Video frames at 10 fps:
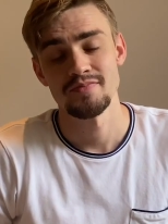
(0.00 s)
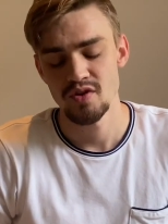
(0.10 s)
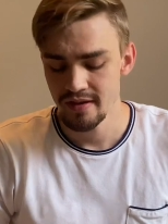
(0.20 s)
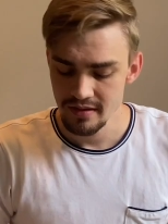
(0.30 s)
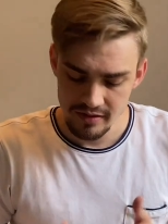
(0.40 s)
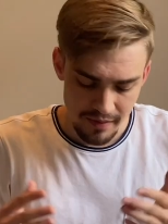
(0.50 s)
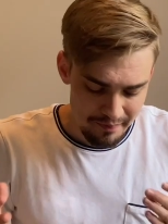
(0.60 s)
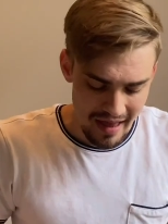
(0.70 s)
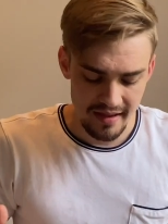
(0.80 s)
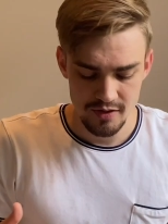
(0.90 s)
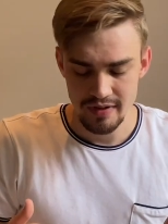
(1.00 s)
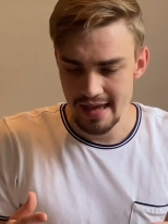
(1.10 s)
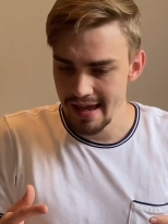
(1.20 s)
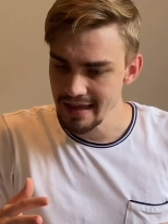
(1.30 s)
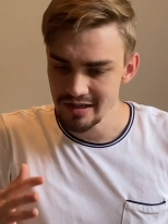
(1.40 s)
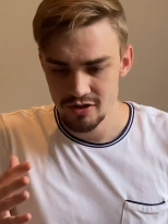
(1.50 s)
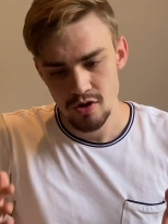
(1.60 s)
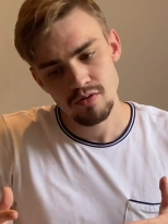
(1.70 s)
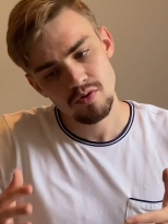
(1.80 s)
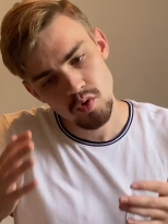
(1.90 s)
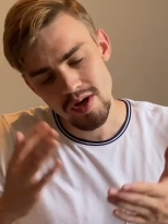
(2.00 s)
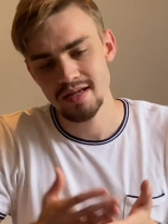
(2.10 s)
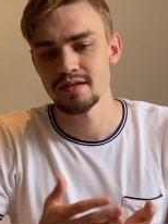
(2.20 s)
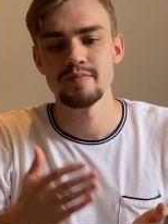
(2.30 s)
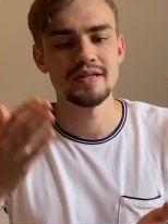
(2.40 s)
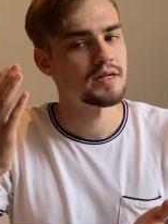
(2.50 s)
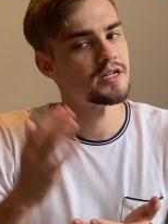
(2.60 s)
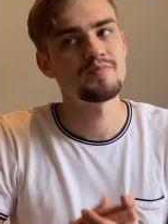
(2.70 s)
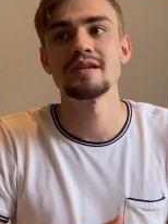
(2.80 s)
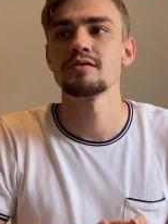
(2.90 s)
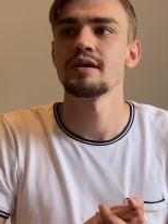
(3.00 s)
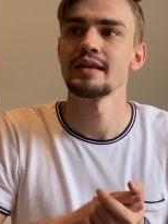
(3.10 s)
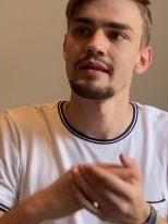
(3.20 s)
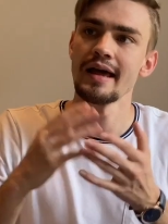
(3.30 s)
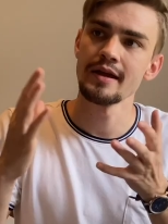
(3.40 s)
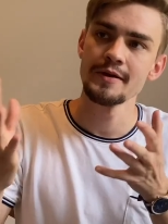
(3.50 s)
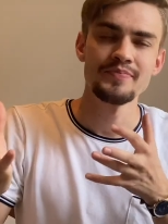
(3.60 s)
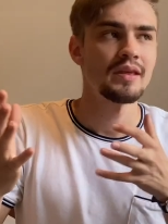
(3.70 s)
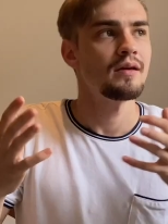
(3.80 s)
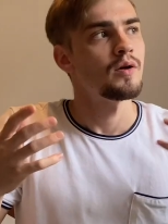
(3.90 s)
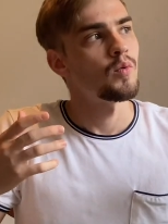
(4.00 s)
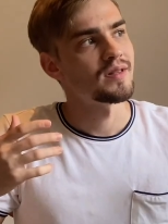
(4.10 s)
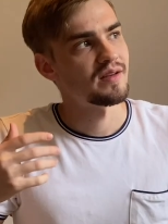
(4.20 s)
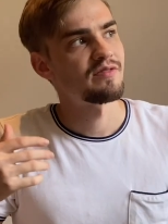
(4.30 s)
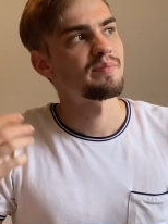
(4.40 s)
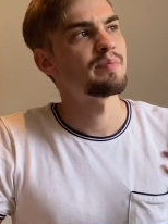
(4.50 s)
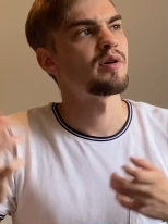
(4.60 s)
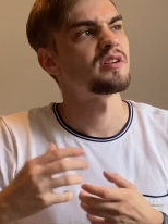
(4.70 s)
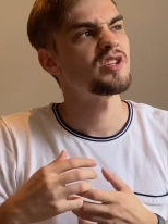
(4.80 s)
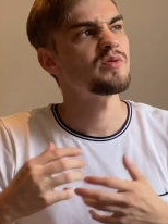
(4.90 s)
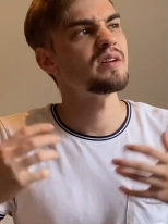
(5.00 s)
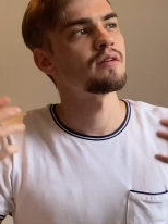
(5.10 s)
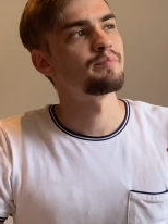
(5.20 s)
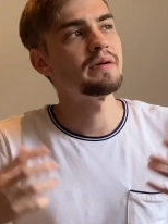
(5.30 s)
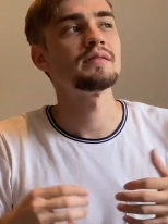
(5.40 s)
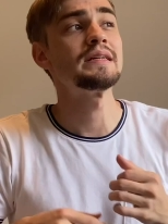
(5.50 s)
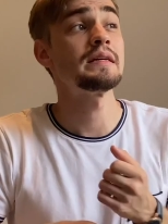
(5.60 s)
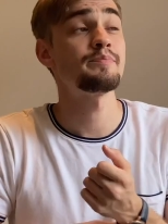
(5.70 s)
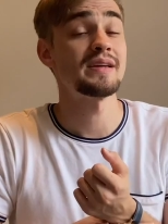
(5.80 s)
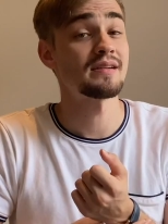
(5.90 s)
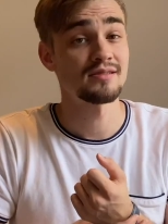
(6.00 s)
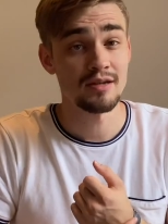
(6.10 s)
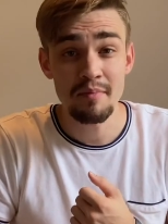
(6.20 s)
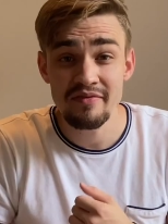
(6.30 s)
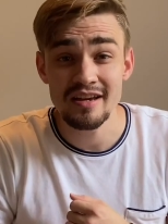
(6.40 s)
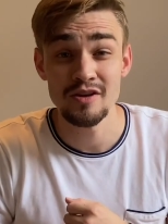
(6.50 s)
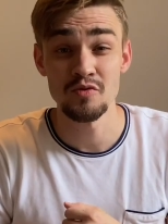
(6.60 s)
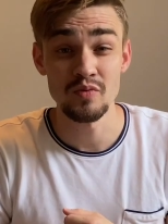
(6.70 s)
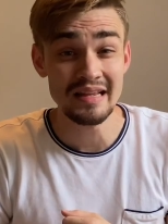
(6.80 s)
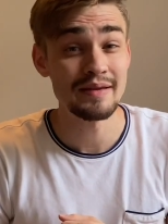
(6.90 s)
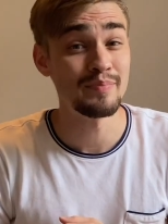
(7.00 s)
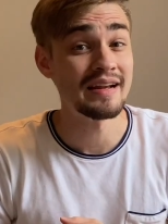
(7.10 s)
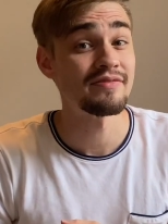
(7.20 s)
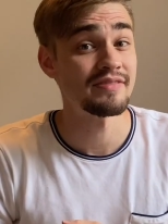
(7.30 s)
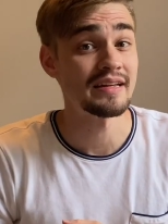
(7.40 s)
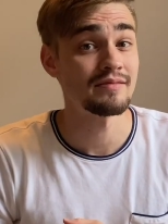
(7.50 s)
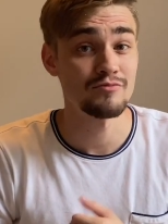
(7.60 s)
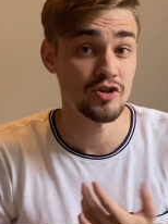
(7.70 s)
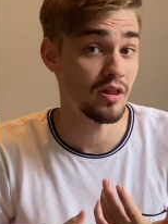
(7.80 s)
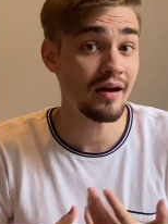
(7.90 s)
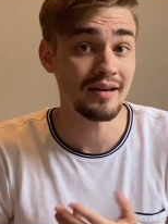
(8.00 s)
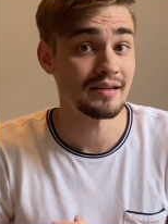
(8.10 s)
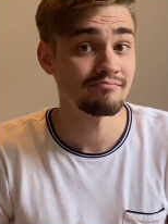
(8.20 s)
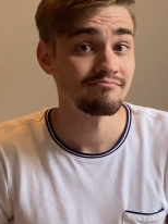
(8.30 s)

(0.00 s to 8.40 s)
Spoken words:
So I think there's a balance. We can't get so quick to be judgmental at like what different people are doing or building, because some of it could really benefit Sri Lanka.